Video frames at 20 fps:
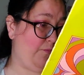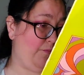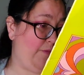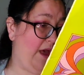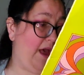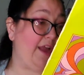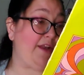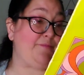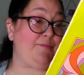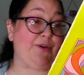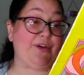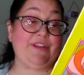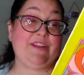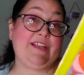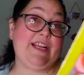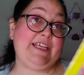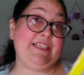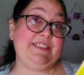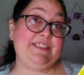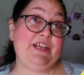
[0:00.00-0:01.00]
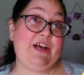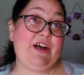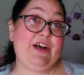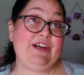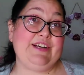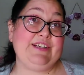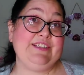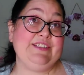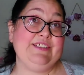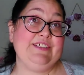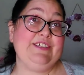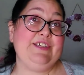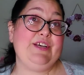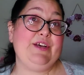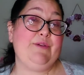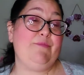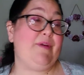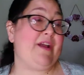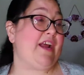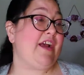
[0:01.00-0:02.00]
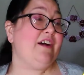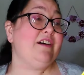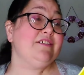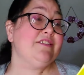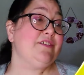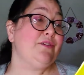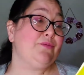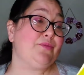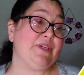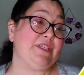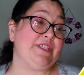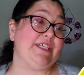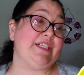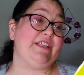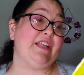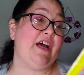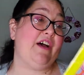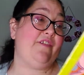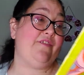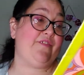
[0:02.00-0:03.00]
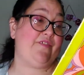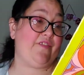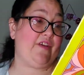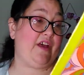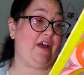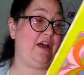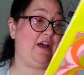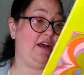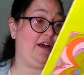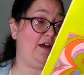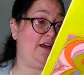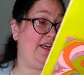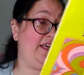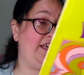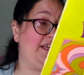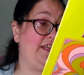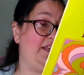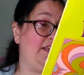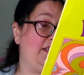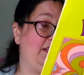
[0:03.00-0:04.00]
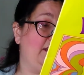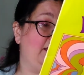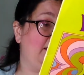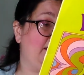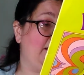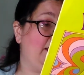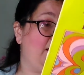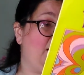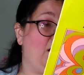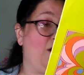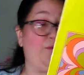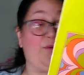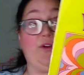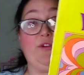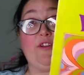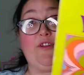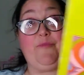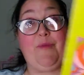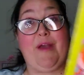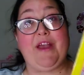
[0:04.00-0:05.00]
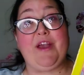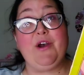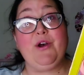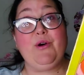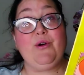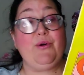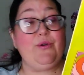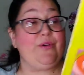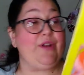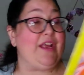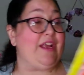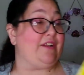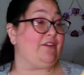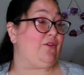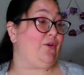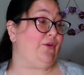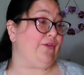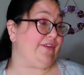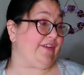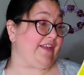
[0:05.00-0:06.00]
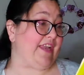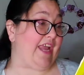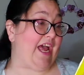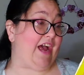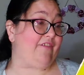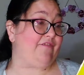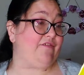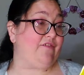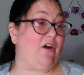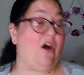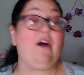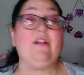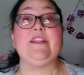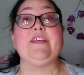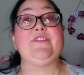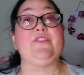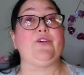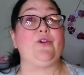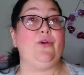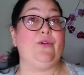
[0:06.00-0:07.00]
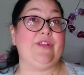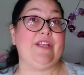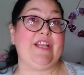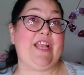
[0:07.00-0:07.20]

Unbirthday song. But I also really love In a World of My Own and All in the Golden